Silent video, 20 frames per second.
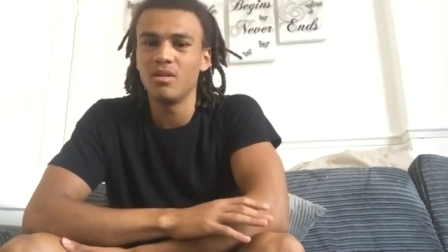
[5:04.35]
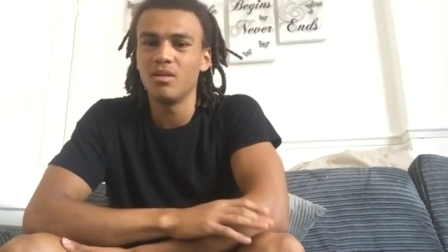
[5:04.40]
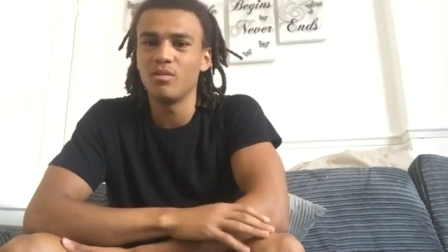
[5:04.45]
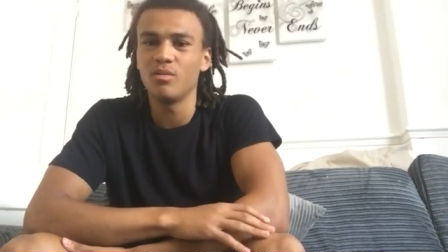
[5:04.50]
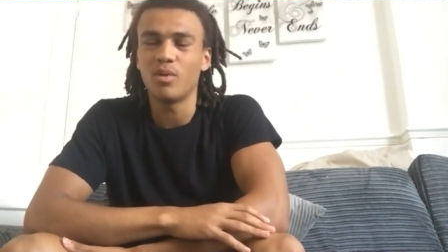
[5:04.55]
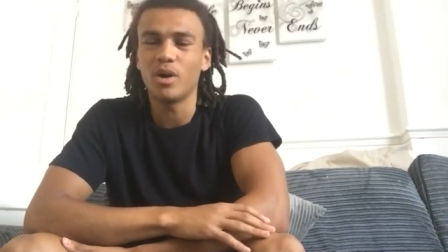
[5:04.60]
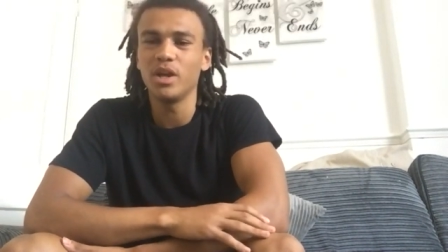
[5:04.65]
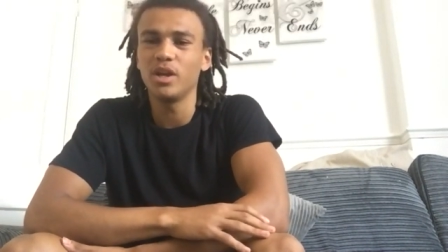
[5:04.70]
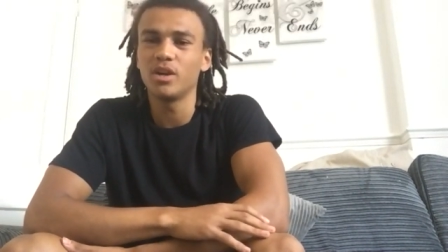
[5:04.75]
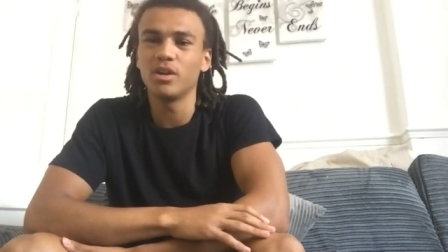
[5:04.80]

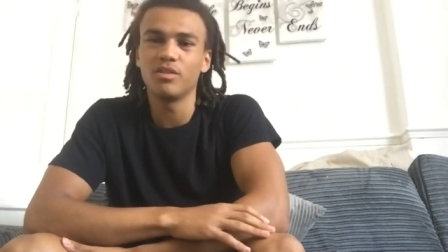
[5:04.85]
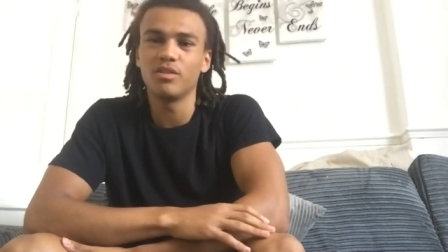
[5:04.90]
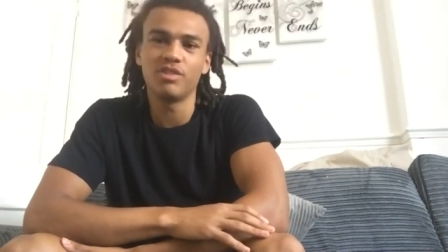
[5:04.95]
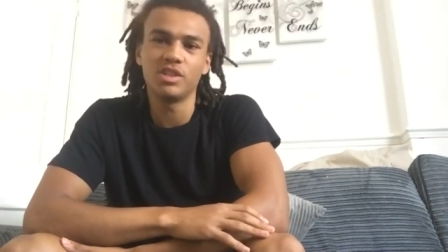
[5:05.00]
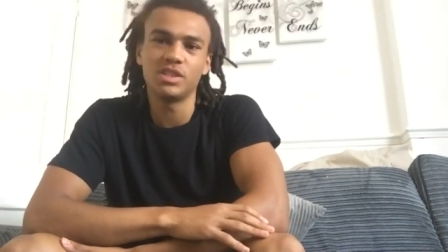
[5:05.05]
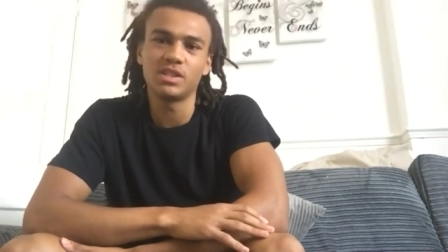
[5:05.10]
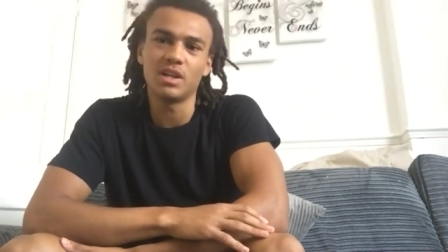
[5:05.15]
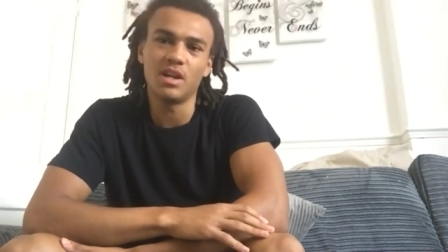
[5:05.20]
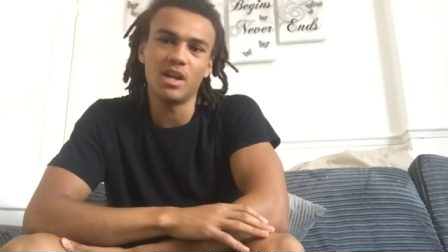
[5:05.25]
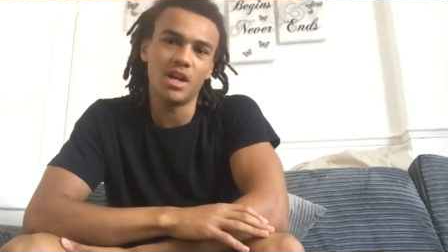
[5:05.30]
why are you going to
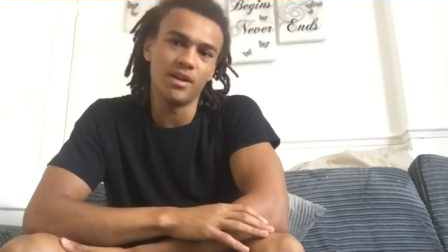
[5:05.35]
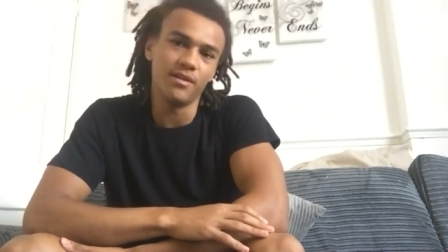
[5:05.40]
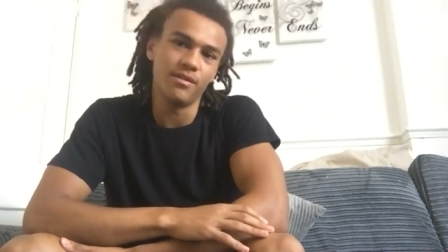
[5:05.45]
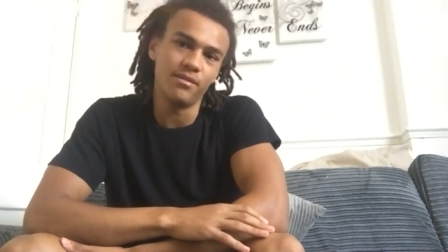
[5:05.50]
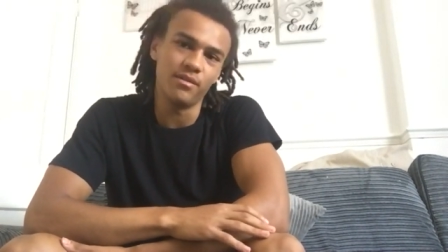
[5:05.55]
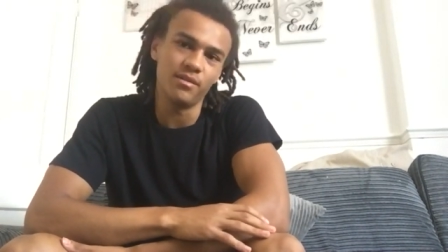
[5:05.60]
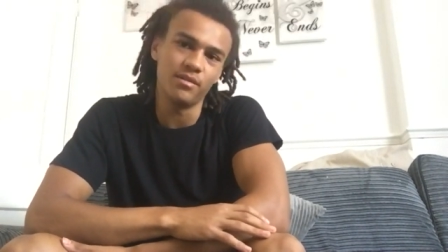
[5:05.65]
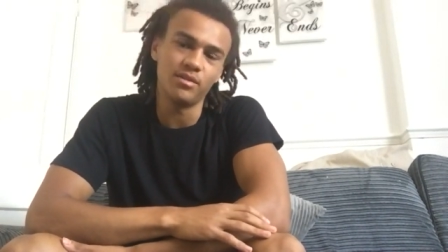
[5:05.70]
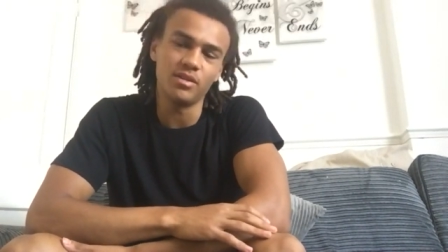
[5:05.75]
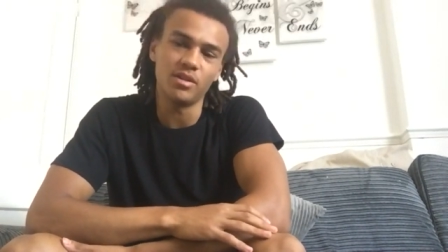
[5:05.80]
risk a life
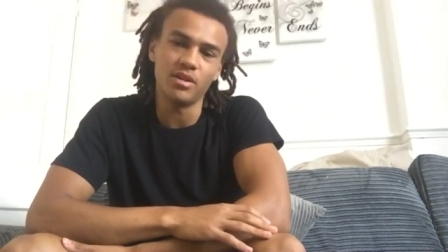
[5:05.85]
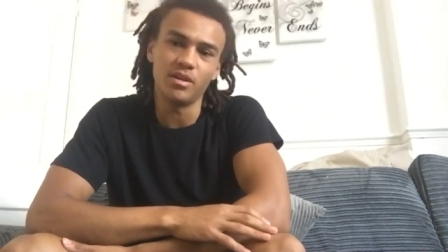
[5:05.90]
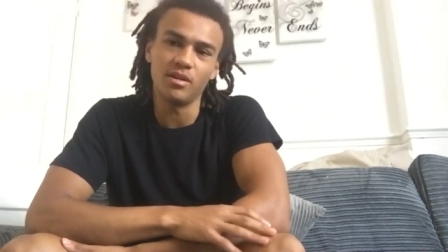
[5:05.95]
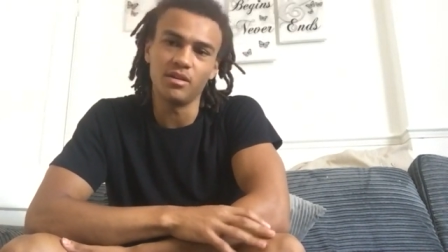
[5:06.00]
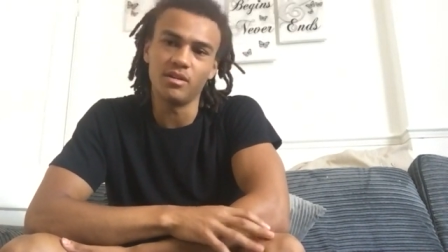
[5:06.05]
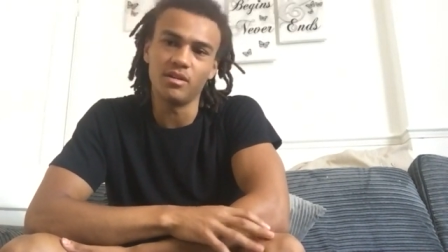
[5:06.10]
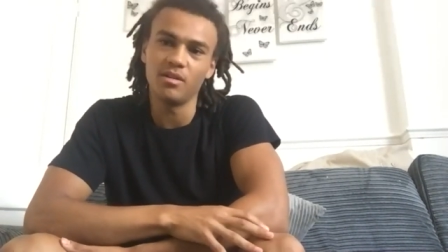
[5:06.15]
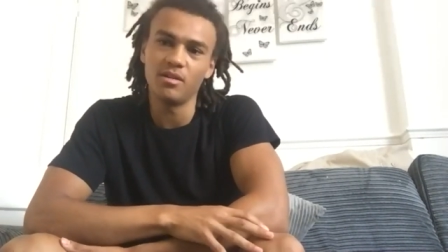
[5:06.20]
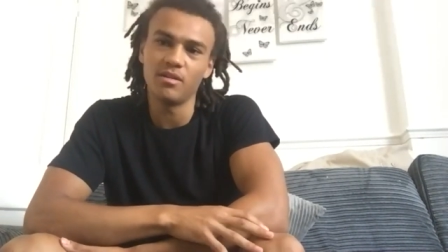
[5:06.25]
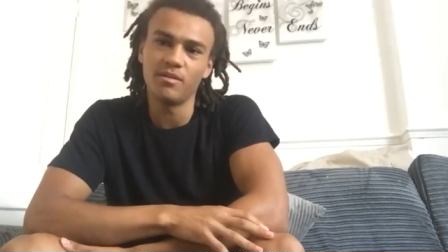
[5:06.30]
for
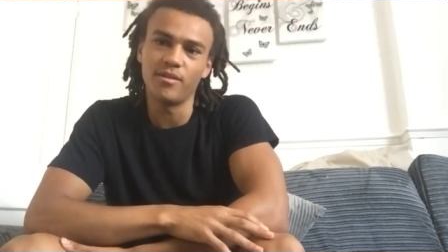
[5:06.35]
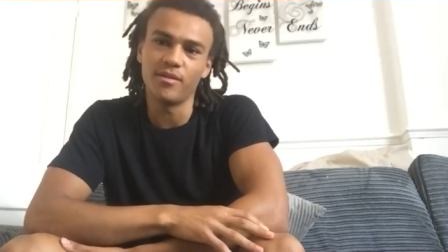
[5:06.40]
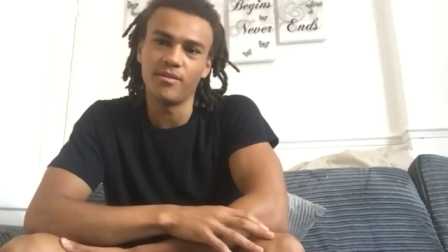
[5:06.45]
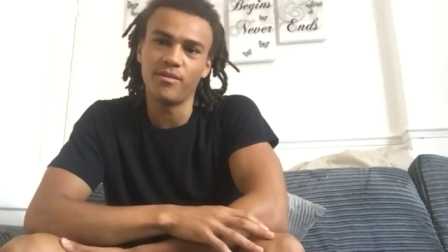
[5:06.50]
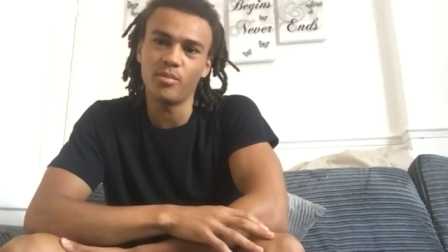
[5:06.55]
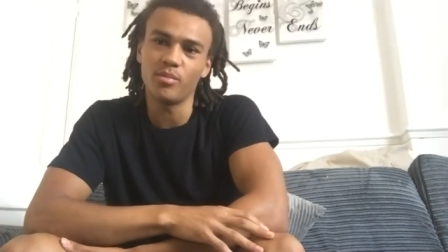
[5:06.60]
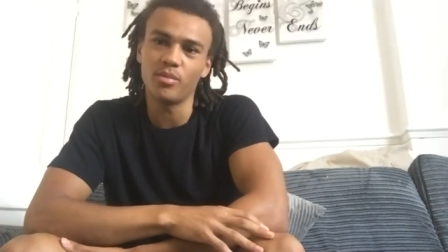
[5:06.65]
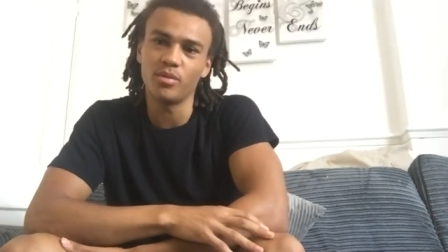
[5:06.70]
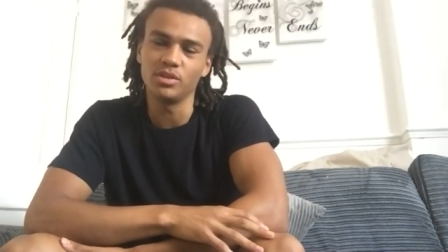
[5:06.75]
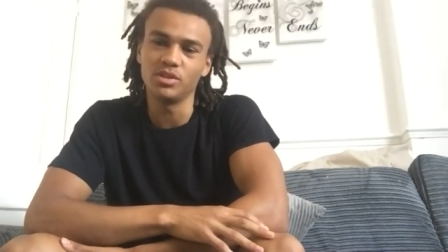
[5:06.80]

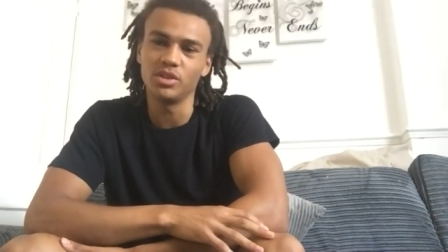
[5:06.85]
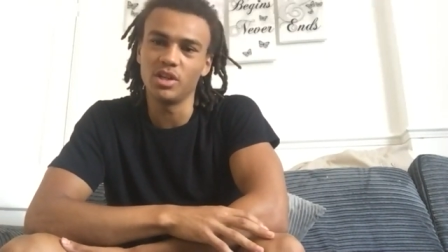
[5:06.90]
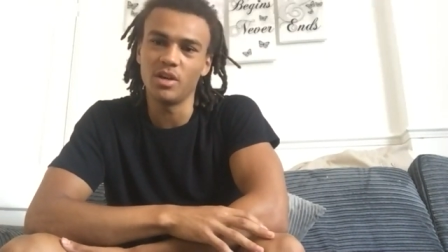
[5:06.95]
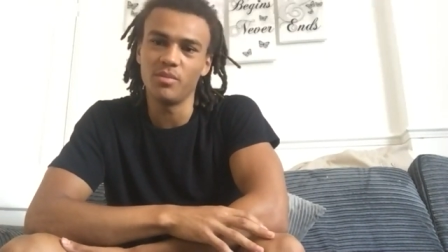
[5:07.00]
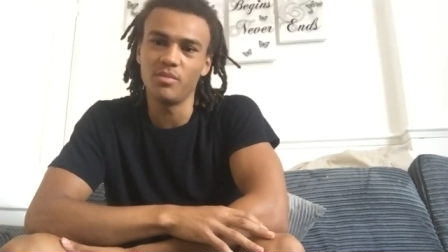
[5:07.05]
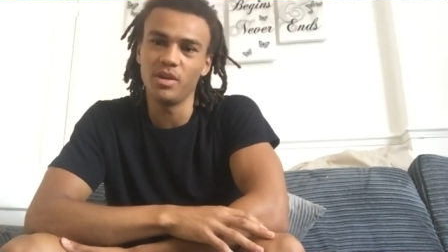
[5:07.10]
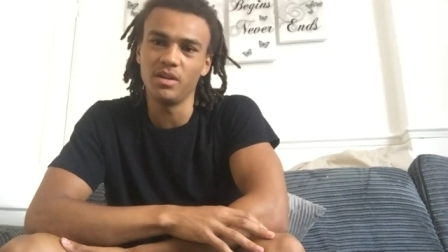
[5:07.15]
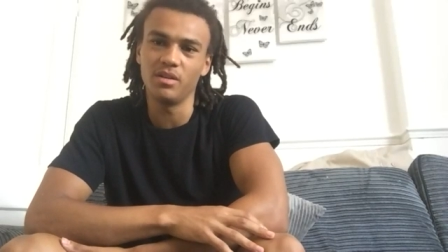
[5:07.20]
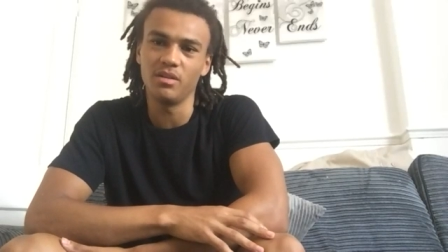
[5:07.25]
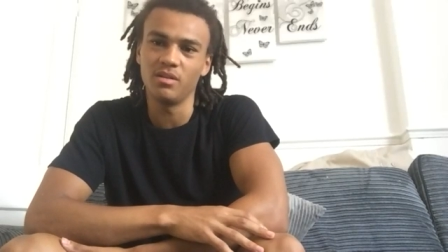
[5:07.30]
football? Do you know what
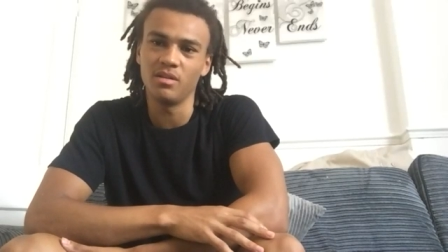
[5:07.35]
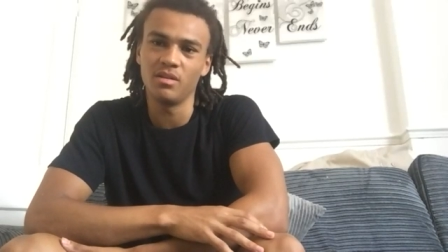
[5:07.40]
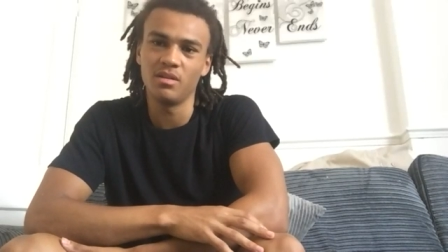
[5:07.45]
I mean?